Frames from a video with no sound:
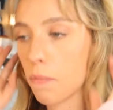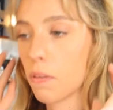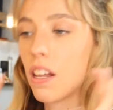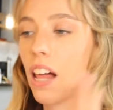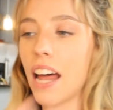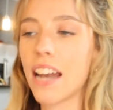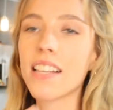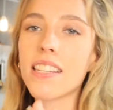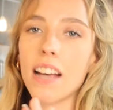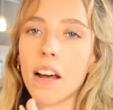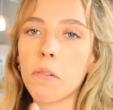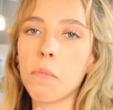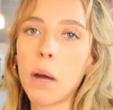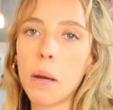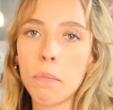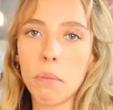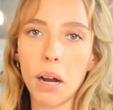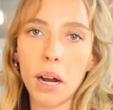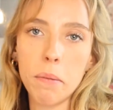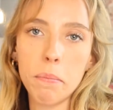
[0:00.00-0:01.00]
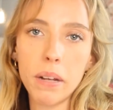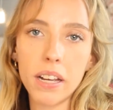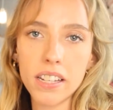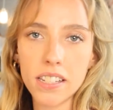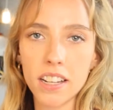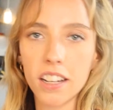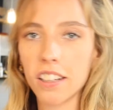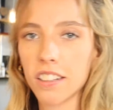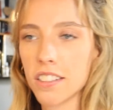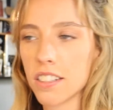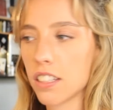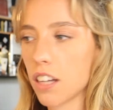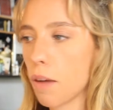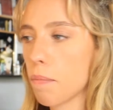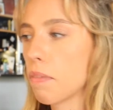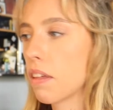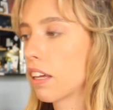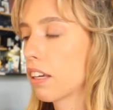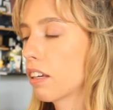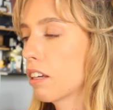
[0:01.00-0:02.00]
glad it's out of my brain because I couldn't
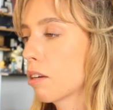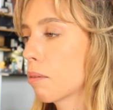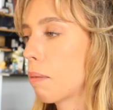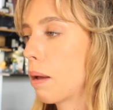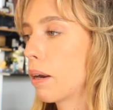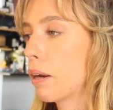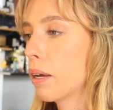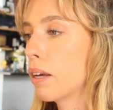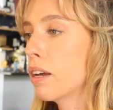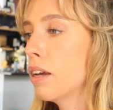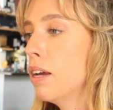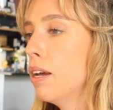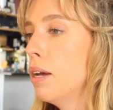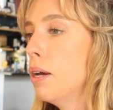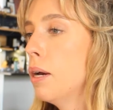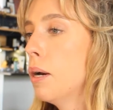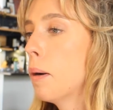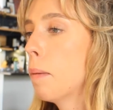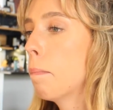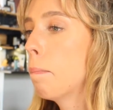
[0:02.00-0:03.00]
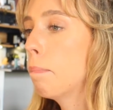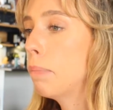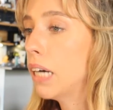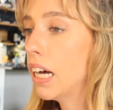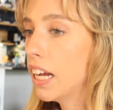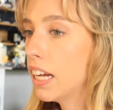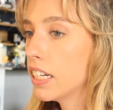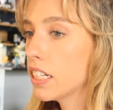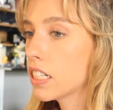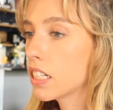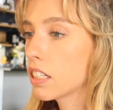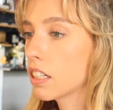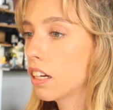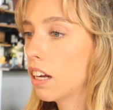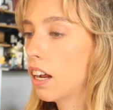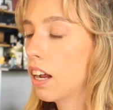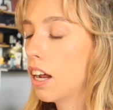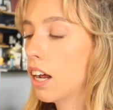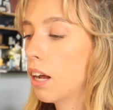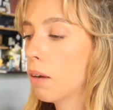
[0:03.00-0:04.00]
stop thinking about it. But
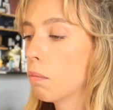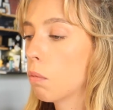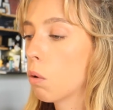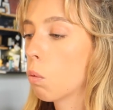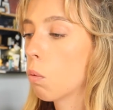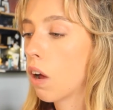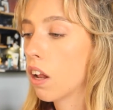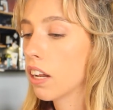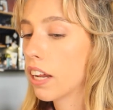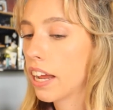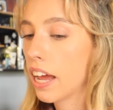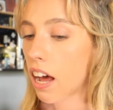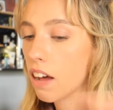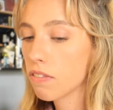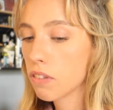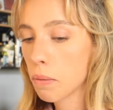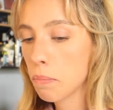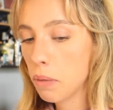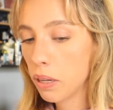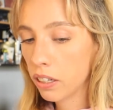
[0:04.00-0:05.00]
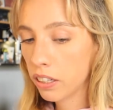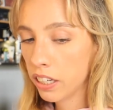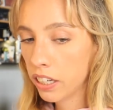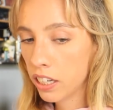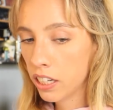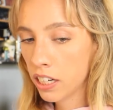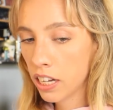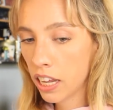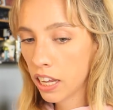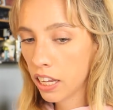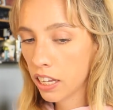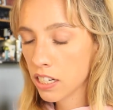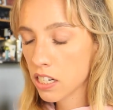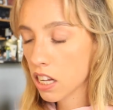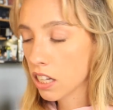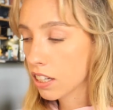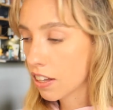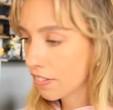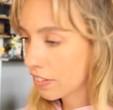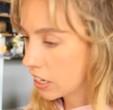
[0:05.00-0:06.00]
while I have
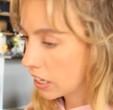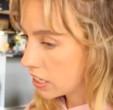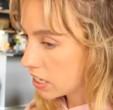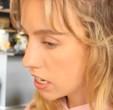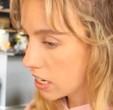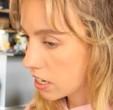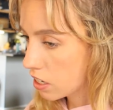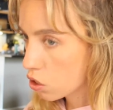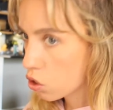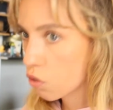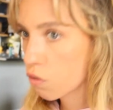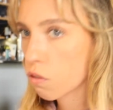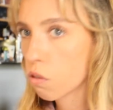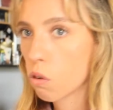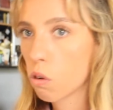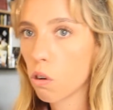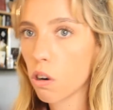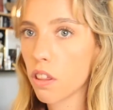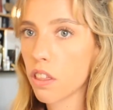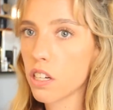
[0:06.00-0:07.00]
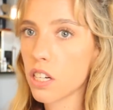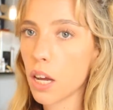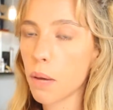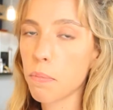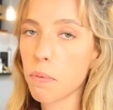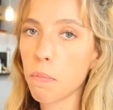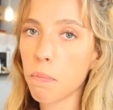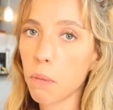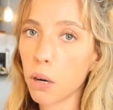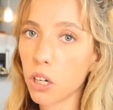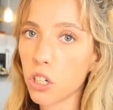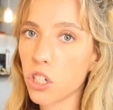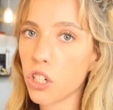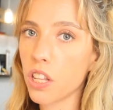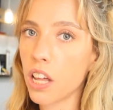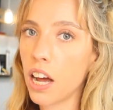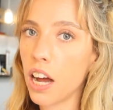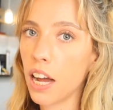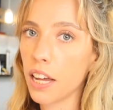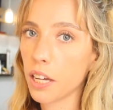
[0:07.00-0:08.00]
1,011 ideas for the type of
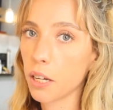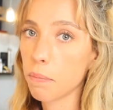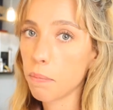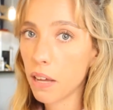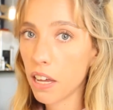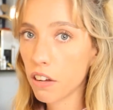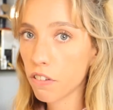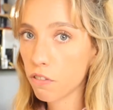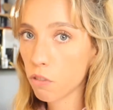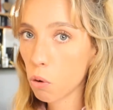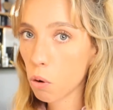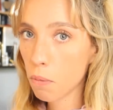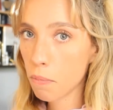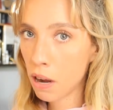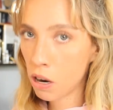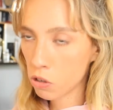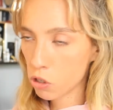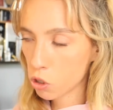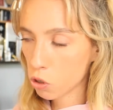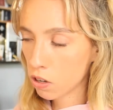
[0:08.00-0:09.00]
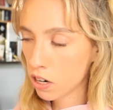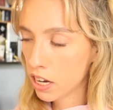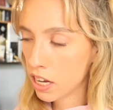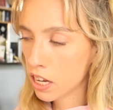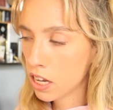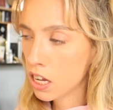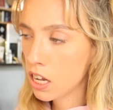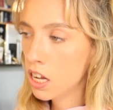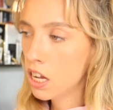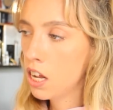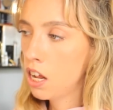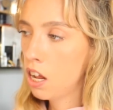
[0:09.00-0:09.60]
merch that I could make for Mountjoy,